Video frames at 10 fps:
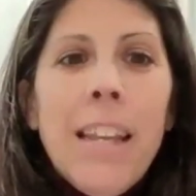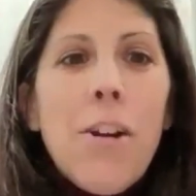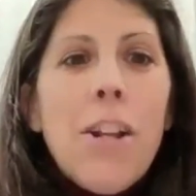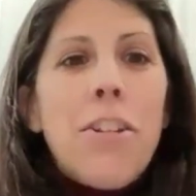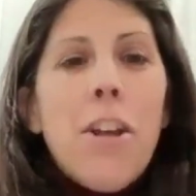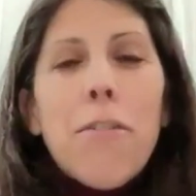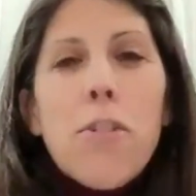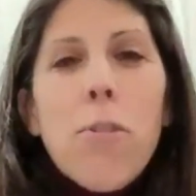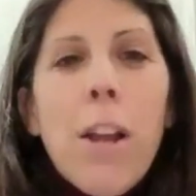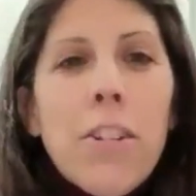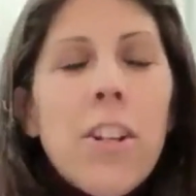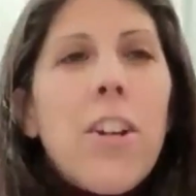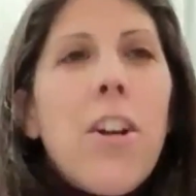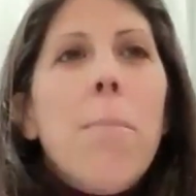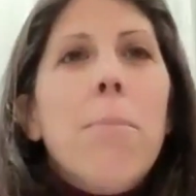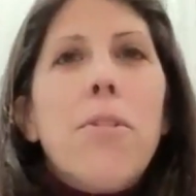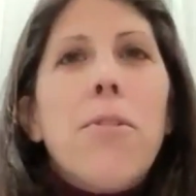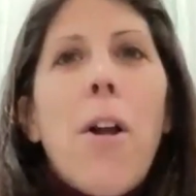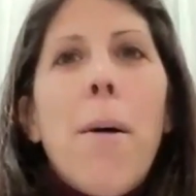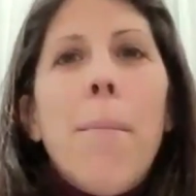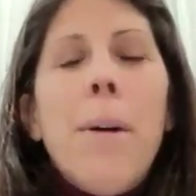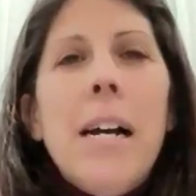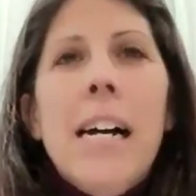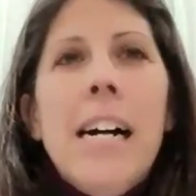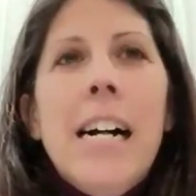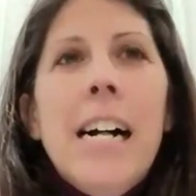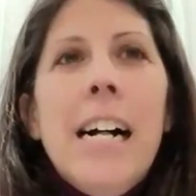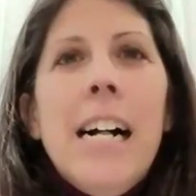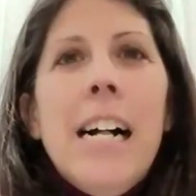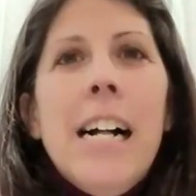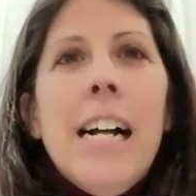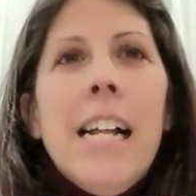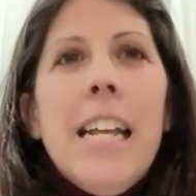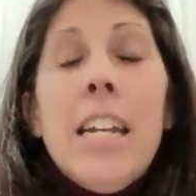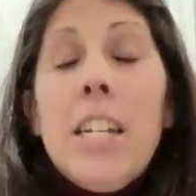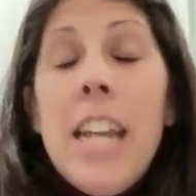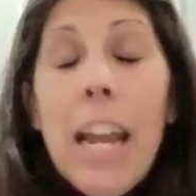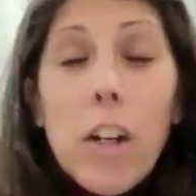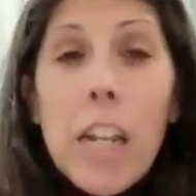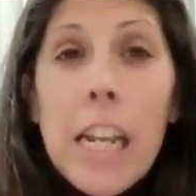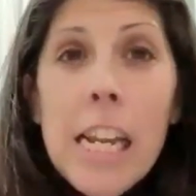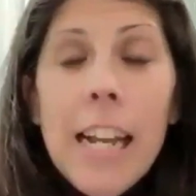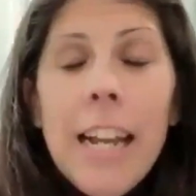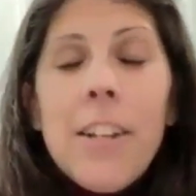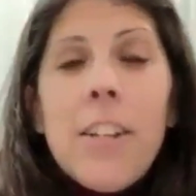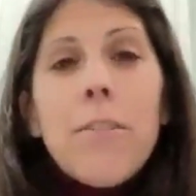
And self-trust it comes from integrity and